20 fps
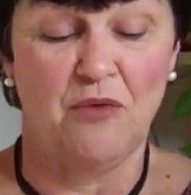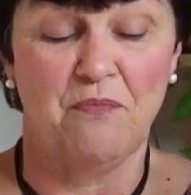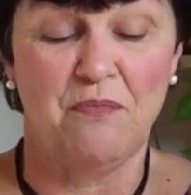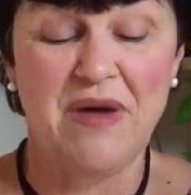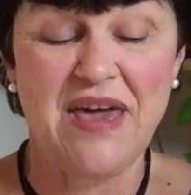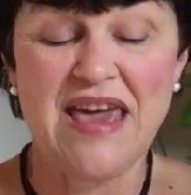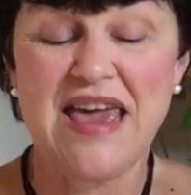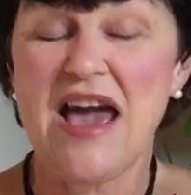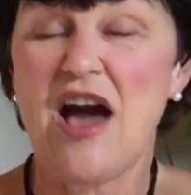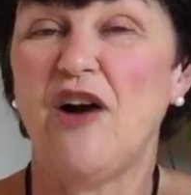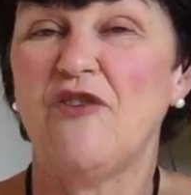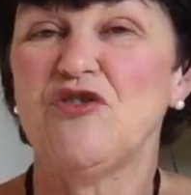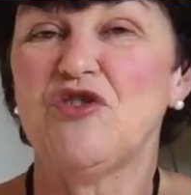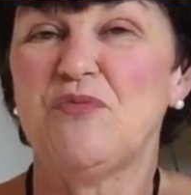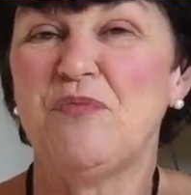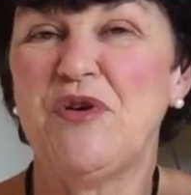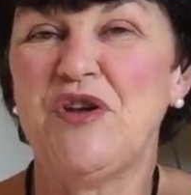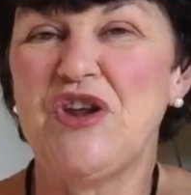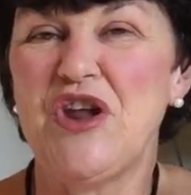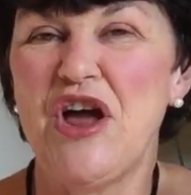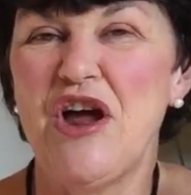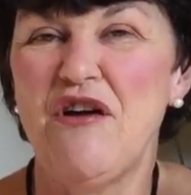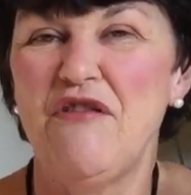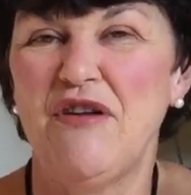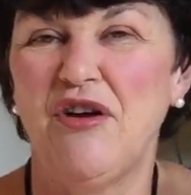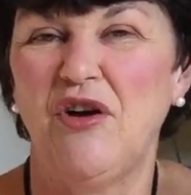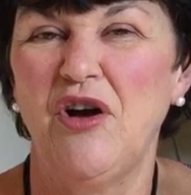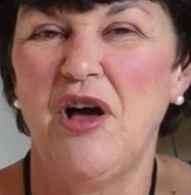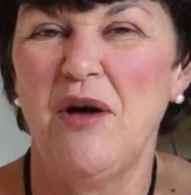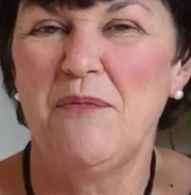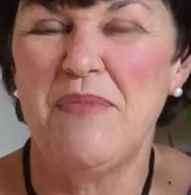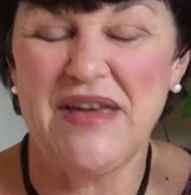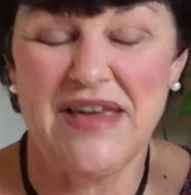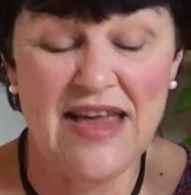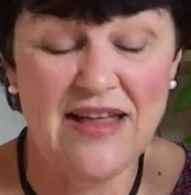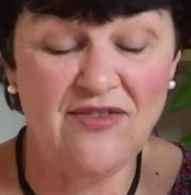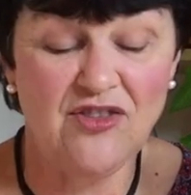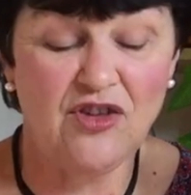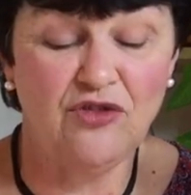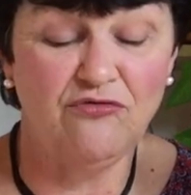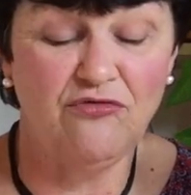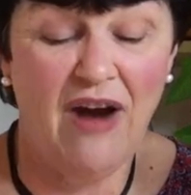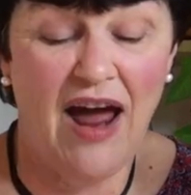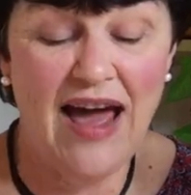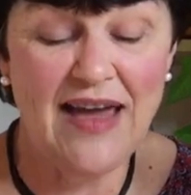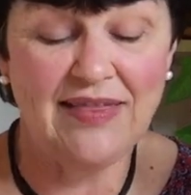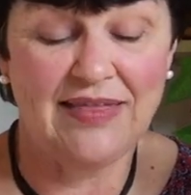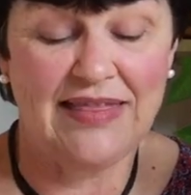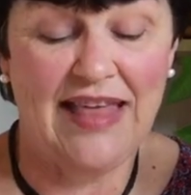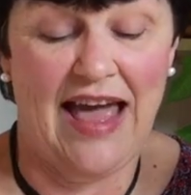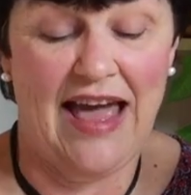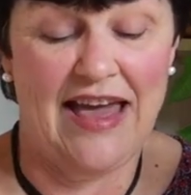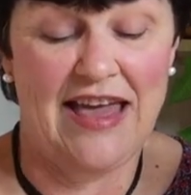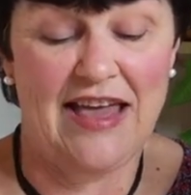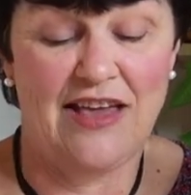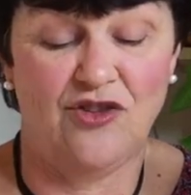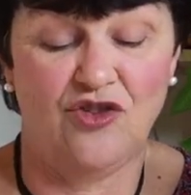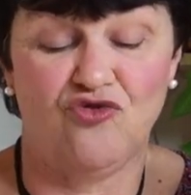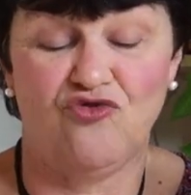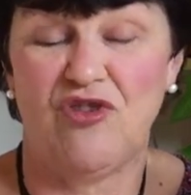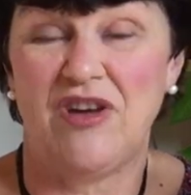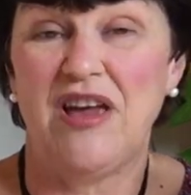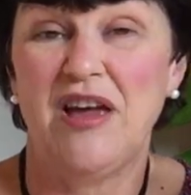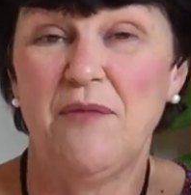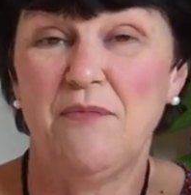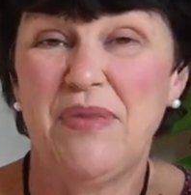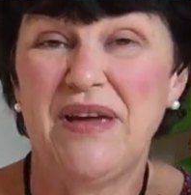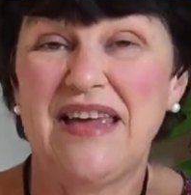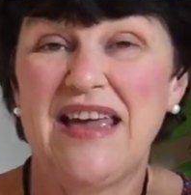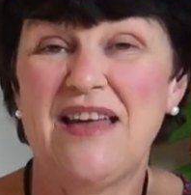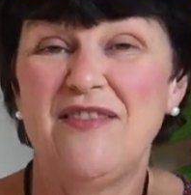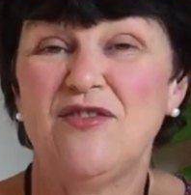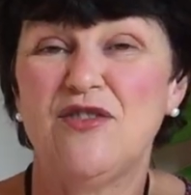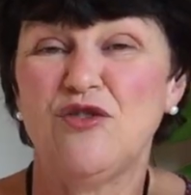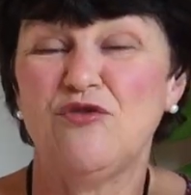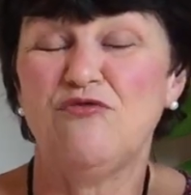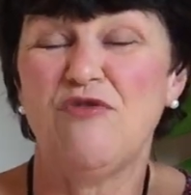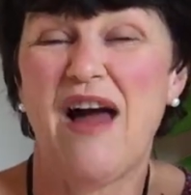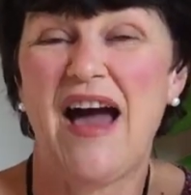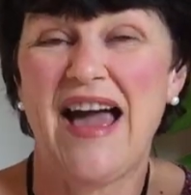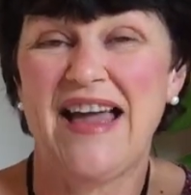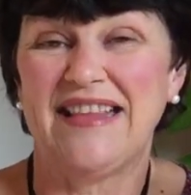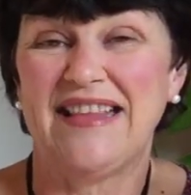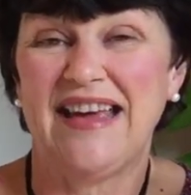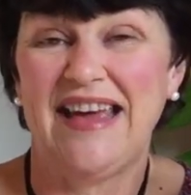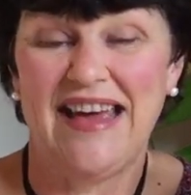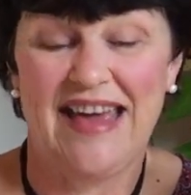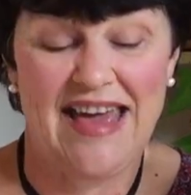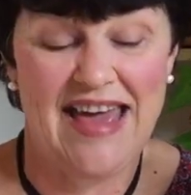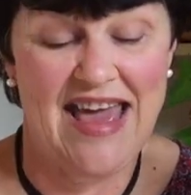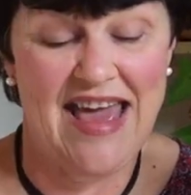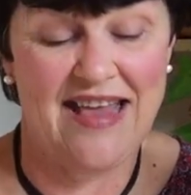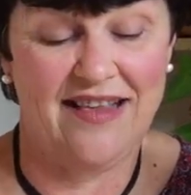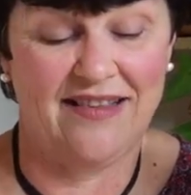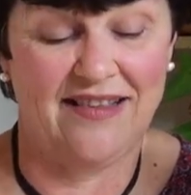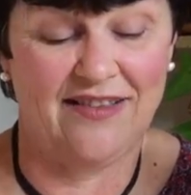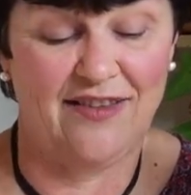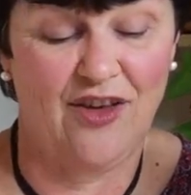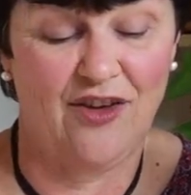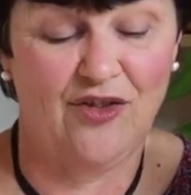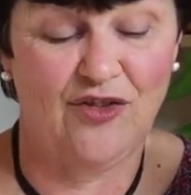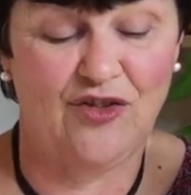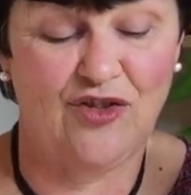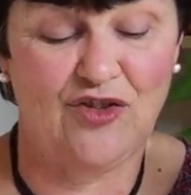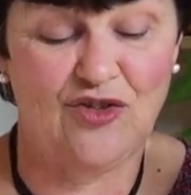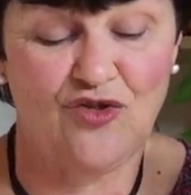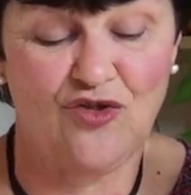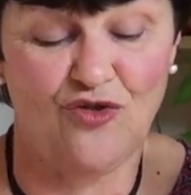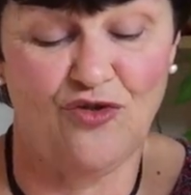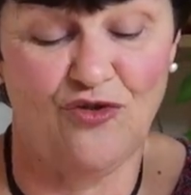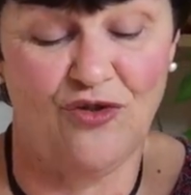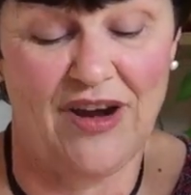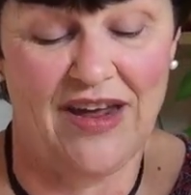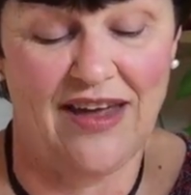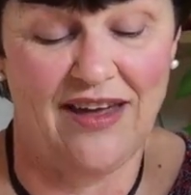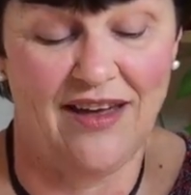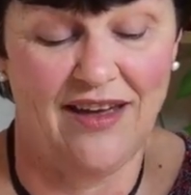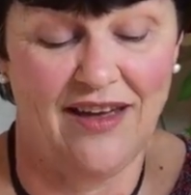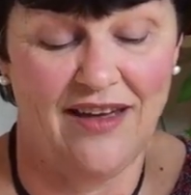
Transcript: Be entrepreneurial. Begin to write that history. Begin to write his story.